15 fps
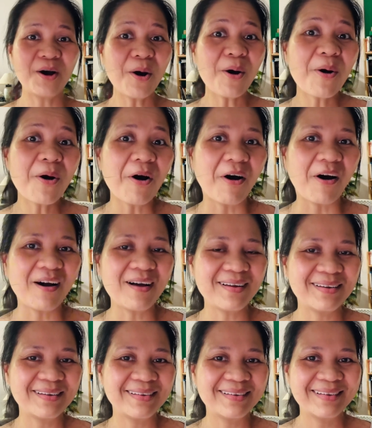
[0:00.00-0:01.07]
or
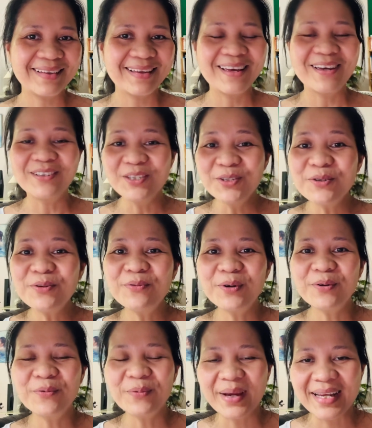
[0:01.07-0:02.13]
you
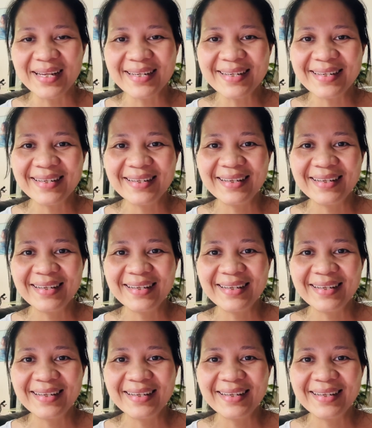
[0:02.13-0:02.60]
will win